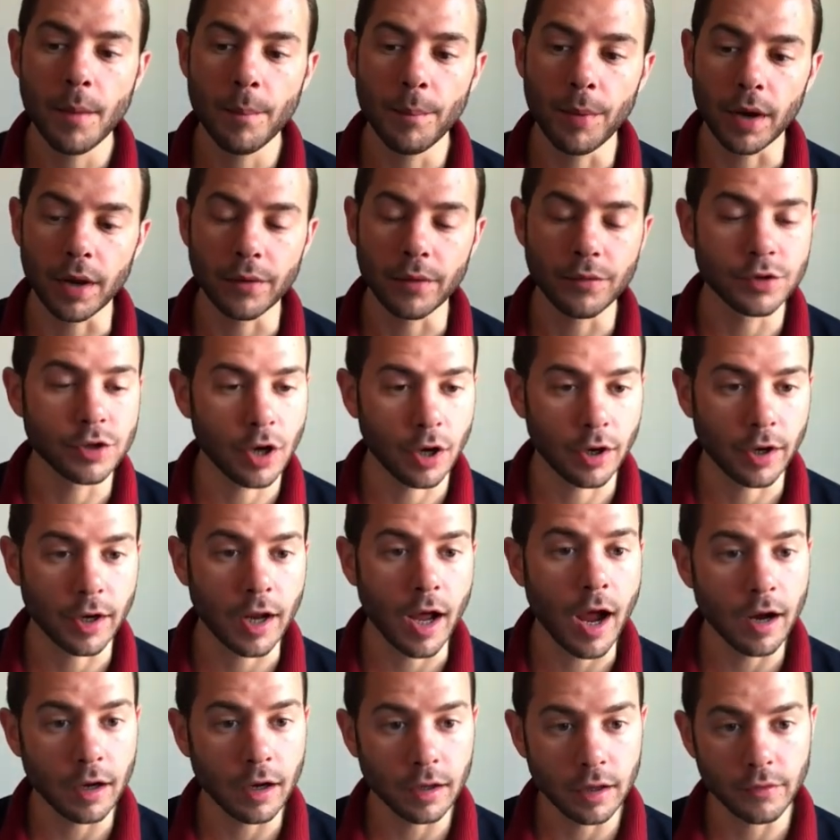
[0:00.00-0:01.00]
But if you target
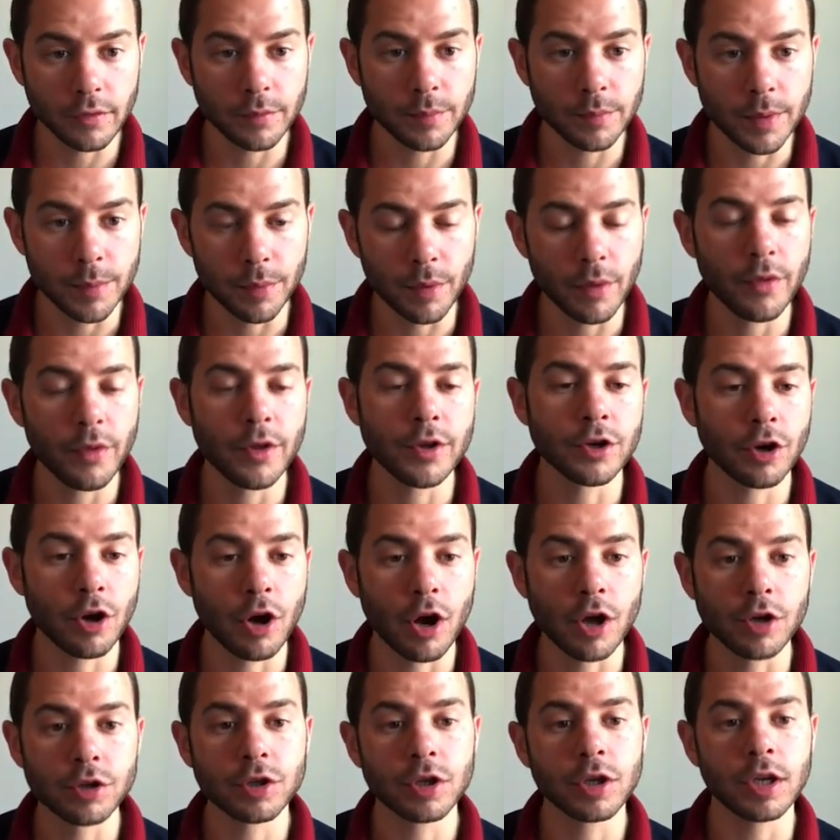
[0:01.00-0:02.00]
higher level people, then your
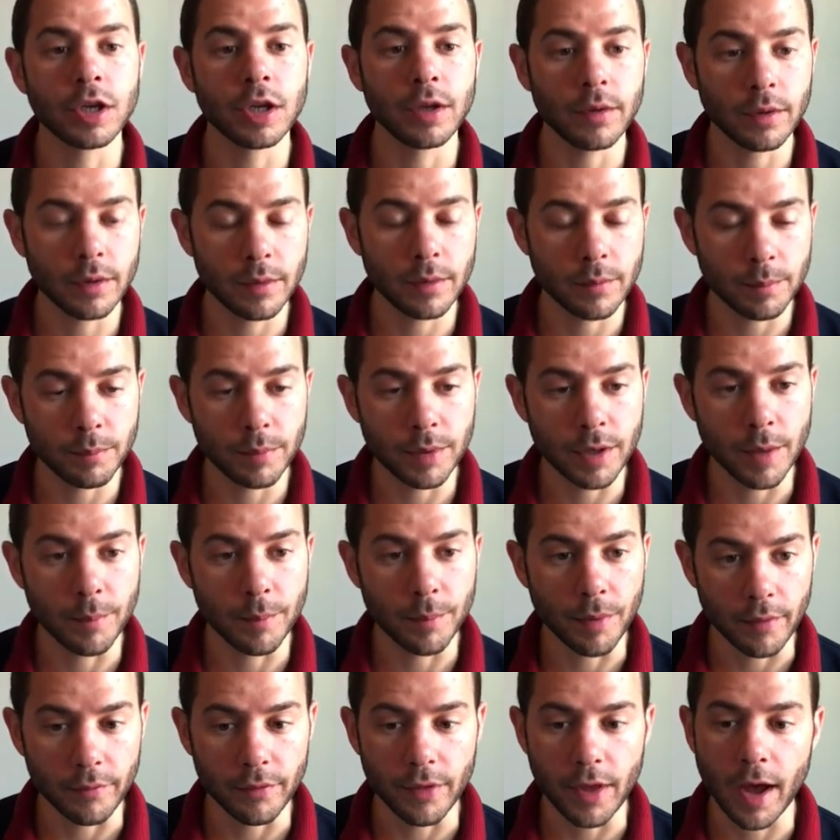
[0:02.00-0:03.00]
cost could be
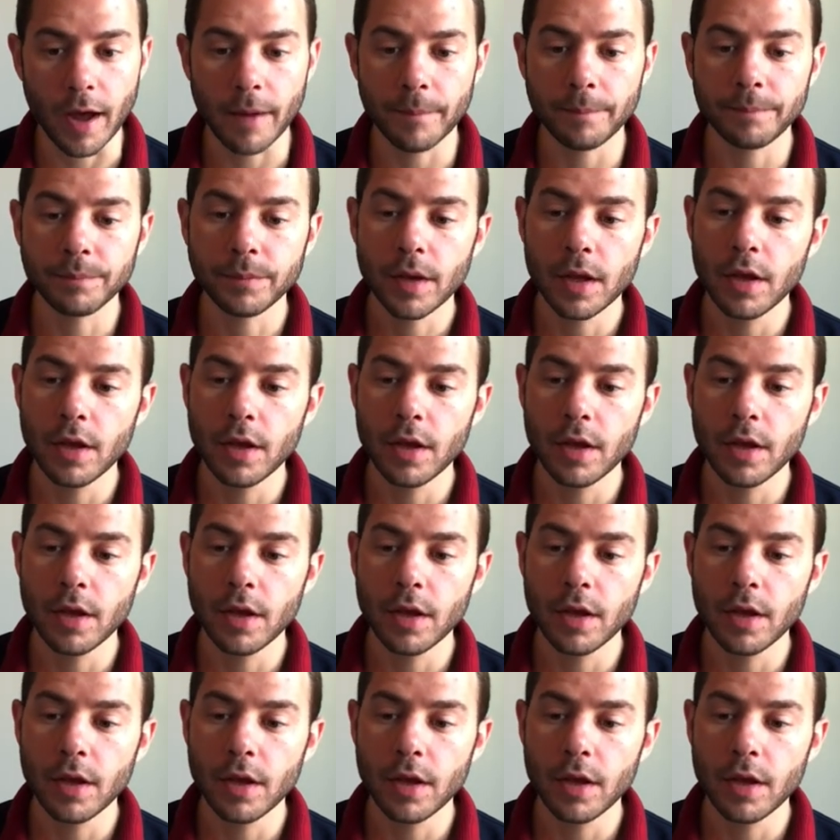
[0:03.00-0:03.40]
above that.